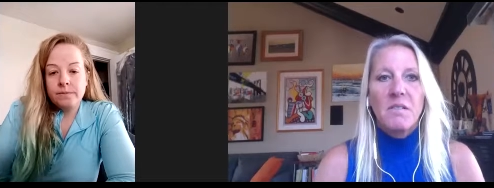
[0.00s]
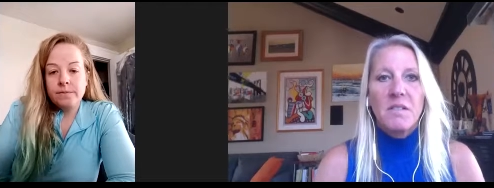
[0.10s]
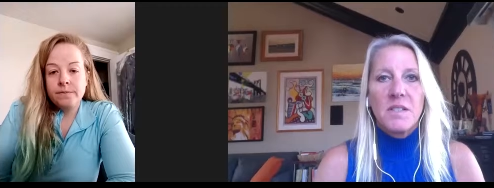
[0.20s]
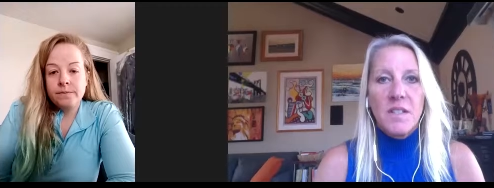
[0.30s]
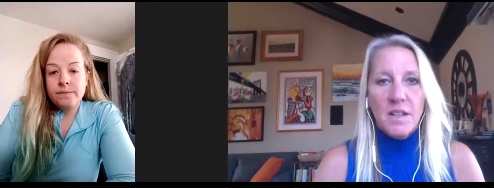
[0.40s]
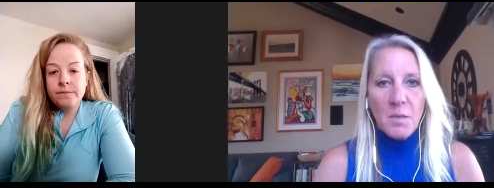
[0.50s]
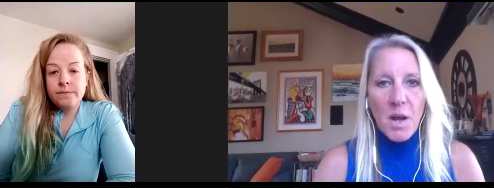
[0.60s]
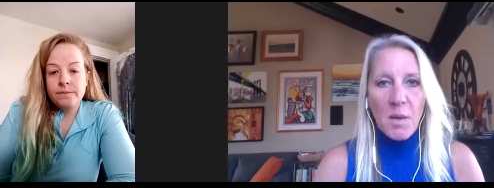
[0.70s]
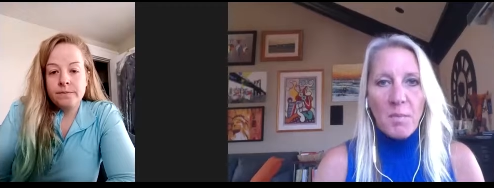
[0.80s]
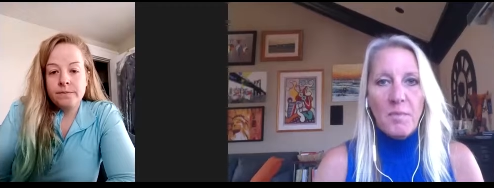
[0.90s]
Speaker 1: Set them
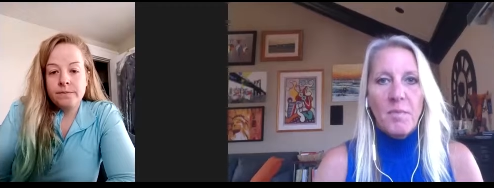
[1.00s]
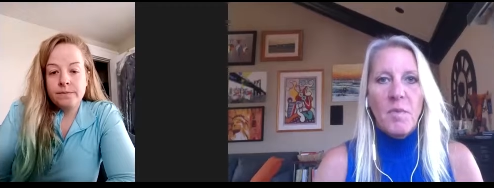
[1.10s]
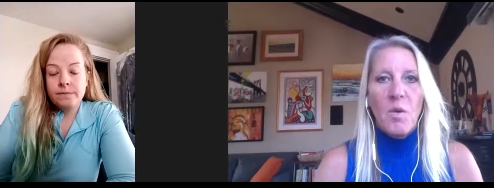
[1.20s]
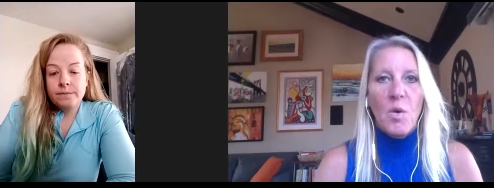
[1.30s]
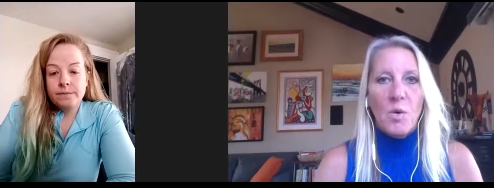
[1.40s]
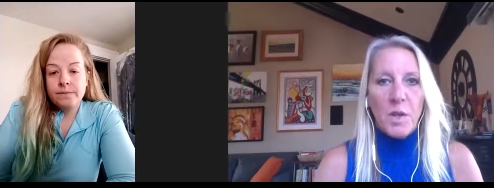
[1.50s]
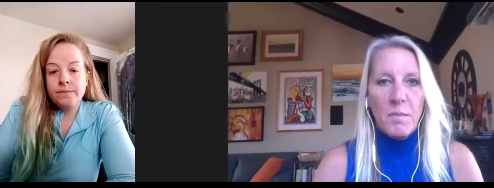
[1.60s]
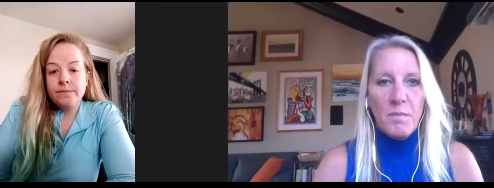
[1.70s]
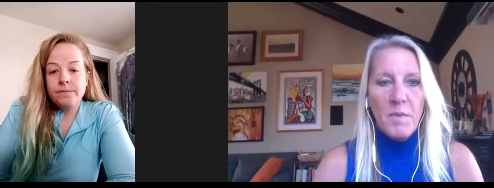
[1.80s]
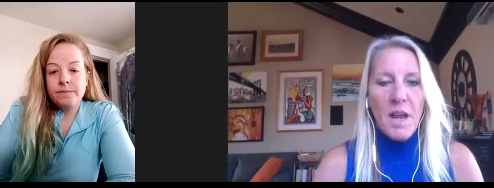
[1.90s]
up, hold
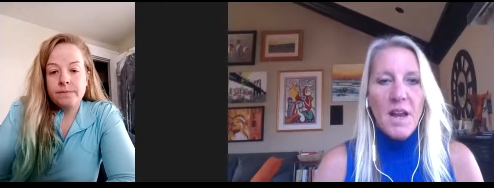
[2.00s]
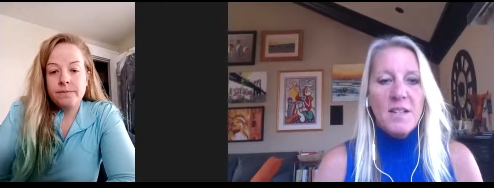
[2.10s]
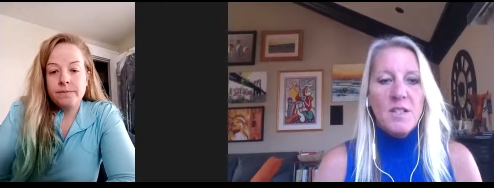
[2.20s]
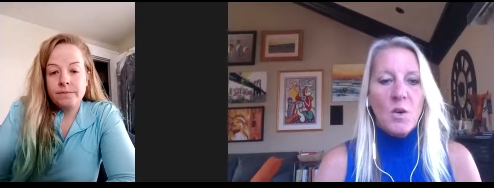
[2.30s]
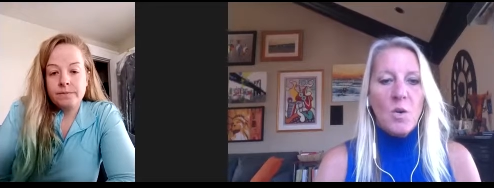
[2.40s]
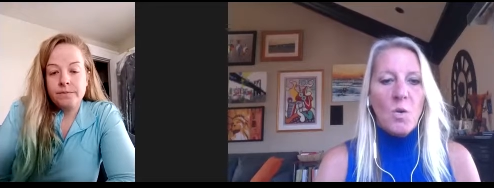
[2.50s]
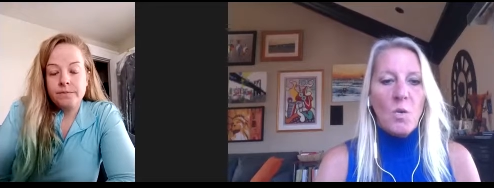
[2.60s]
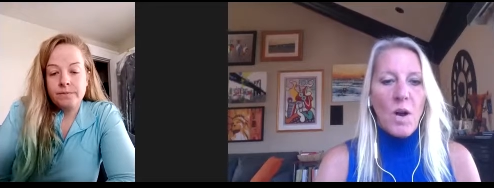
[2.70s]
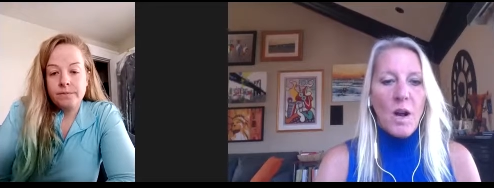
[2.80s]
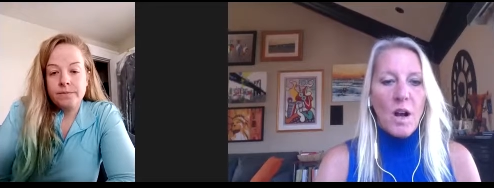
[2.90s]
them.
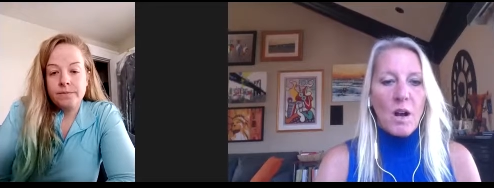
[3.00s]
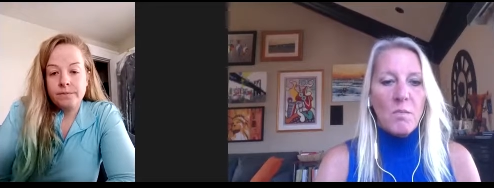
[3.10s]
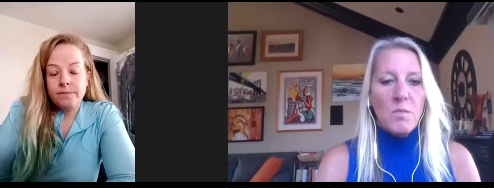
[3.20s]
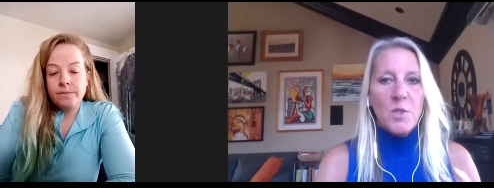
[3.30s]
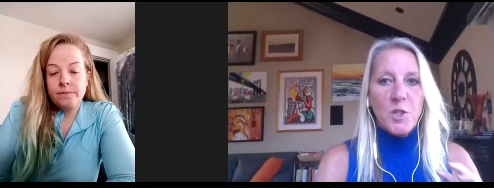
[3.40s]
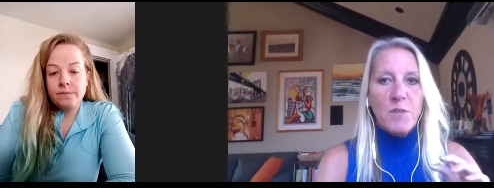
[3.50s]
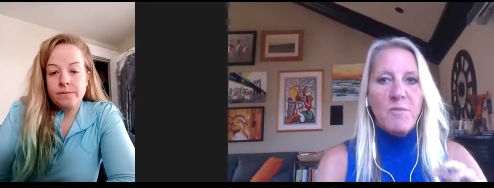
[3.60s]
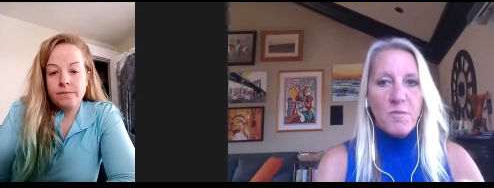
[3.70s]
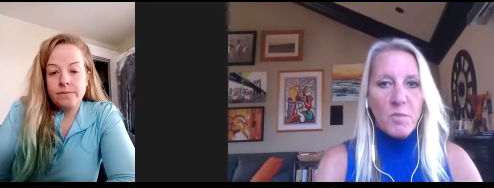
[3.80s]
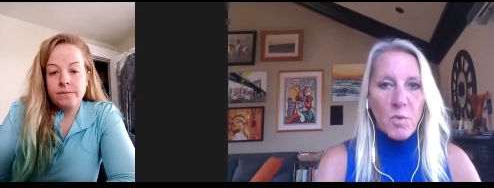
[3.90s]
So
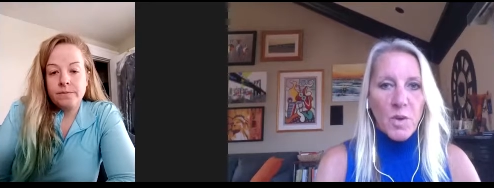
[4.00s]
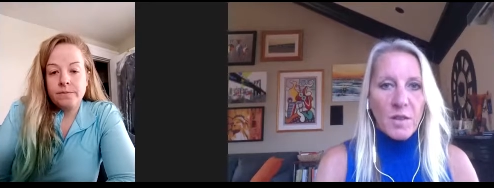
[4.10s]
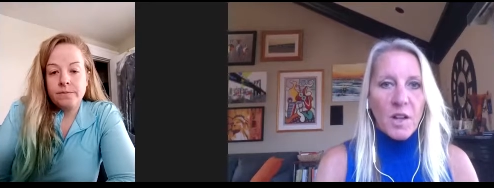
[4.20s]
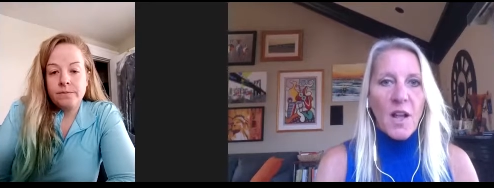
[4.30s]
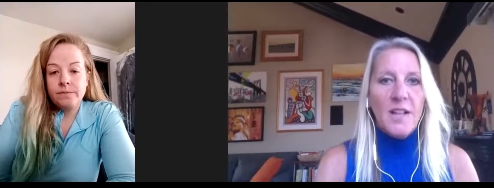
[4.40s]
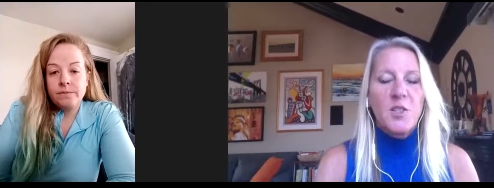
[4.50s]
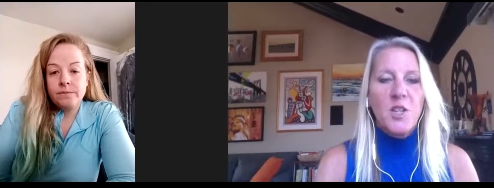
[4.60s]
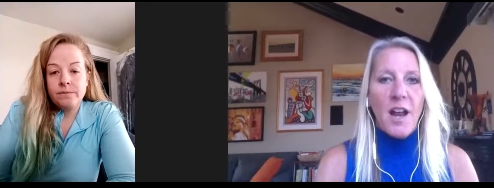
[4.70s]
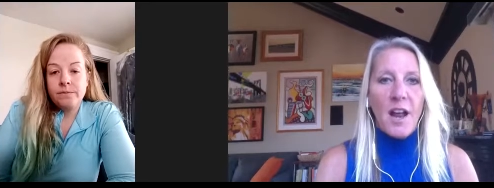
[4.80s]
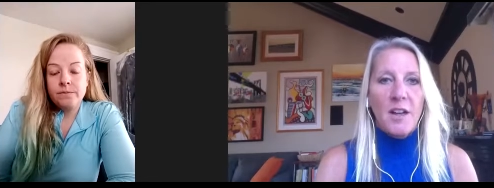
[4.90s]
with the clients
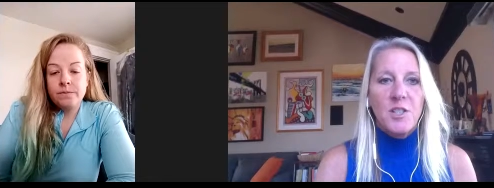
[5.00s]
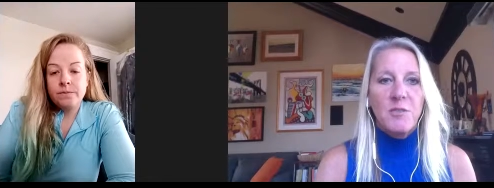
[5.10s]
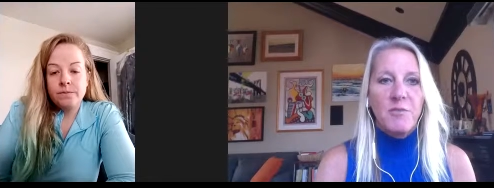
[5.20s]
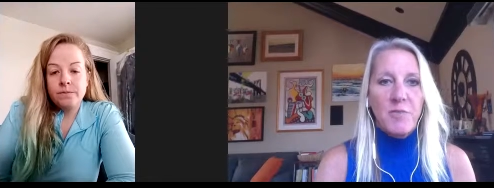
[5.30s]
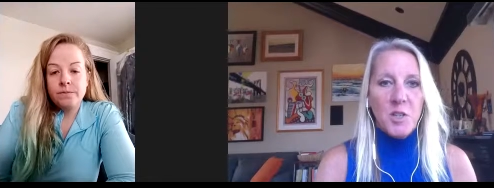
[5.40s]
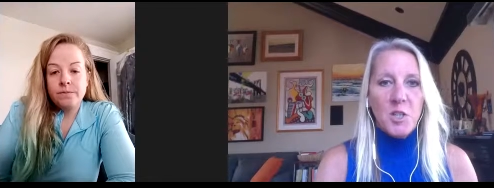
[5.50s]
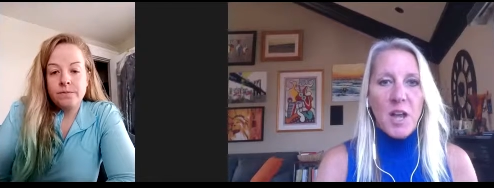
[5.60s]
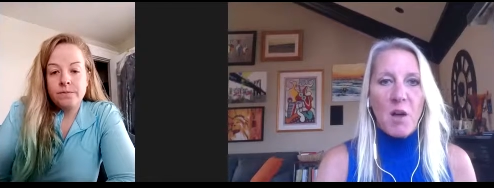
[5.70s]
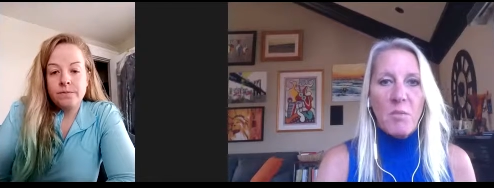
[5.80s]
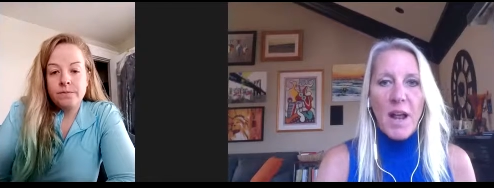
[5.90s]
she had, she finished
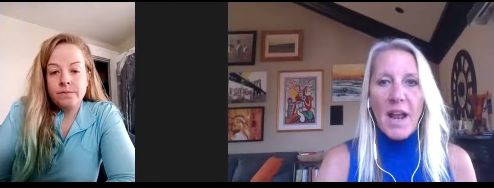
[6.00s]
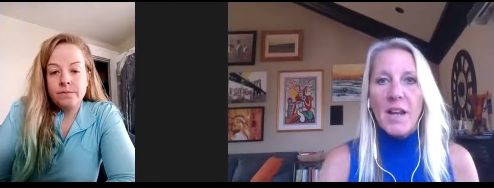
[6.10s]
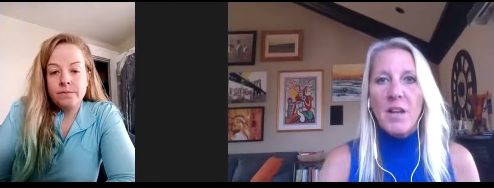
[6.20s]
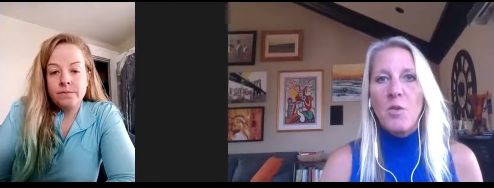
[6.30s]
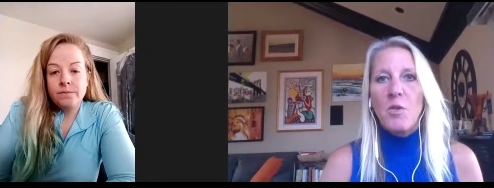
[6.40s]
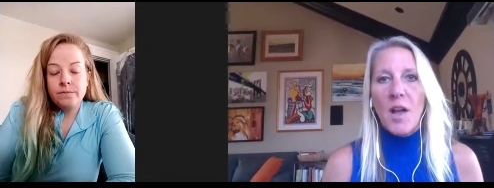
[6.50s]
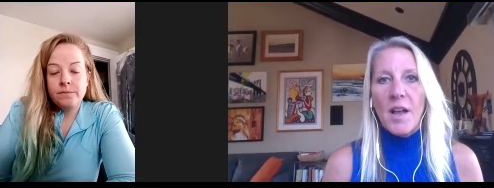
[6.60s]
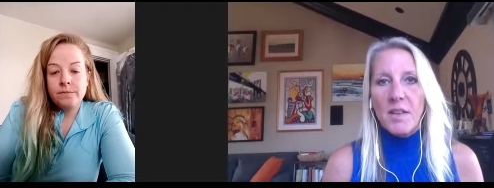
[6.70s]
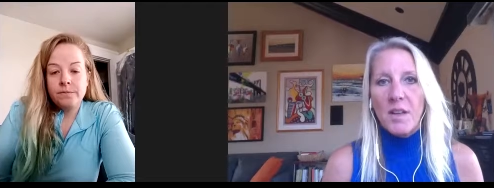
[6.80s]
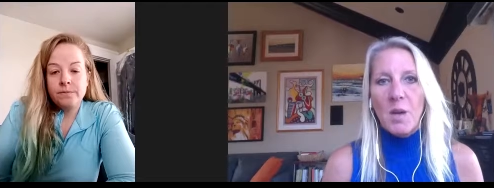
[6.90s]
out, but any new
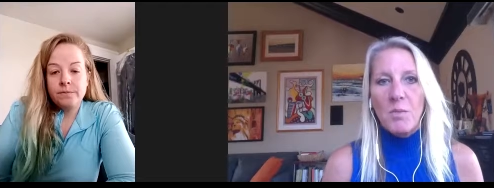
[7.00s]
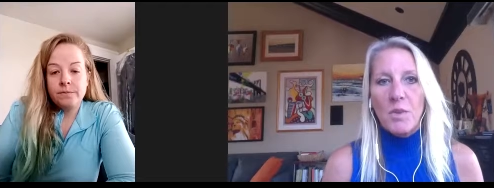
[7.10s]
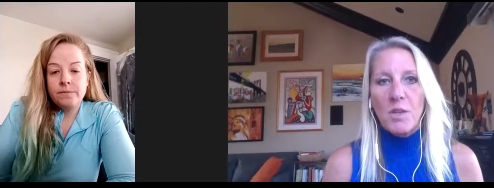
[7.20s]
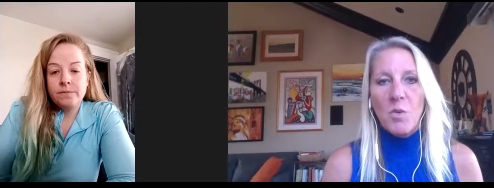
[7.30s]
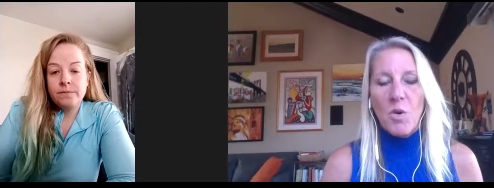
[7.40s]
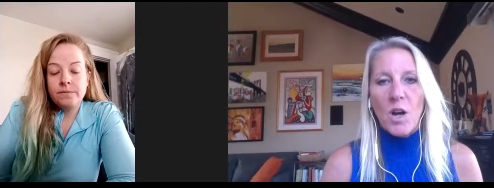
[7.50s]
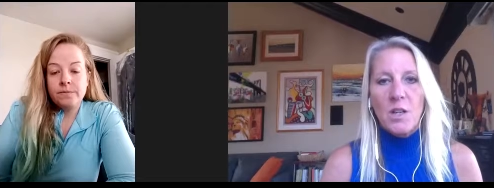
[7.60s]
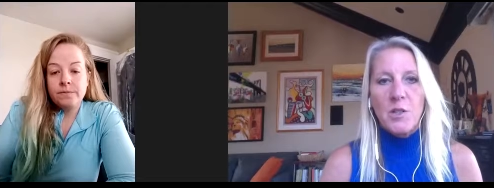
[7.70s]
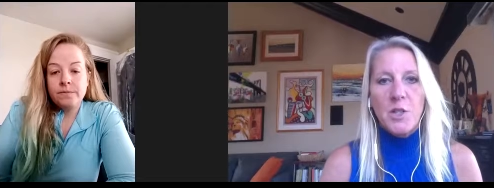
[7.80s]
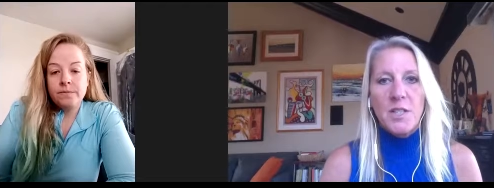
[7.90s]
client that came in the
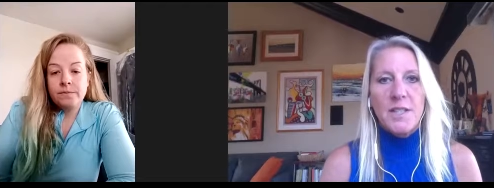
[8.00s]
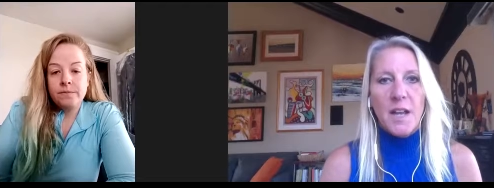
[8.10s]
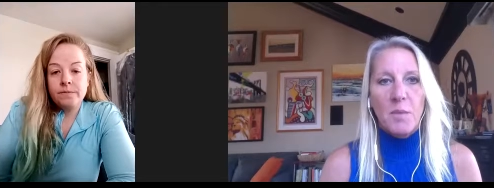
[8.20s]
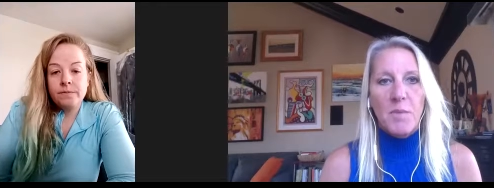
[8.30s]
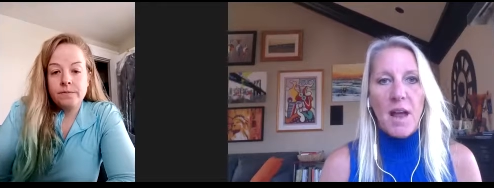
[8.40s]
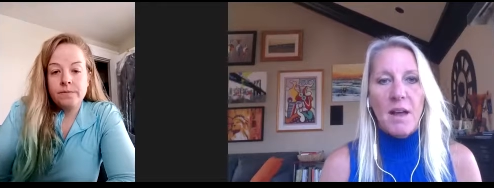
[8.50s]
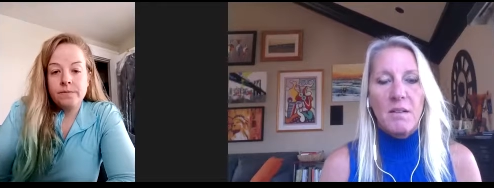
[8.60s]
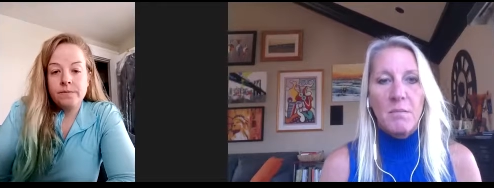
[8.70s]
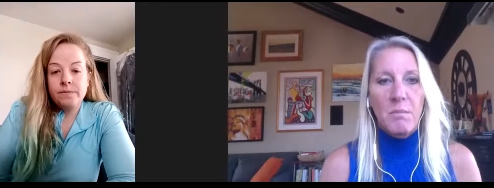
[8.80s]
door, she set up that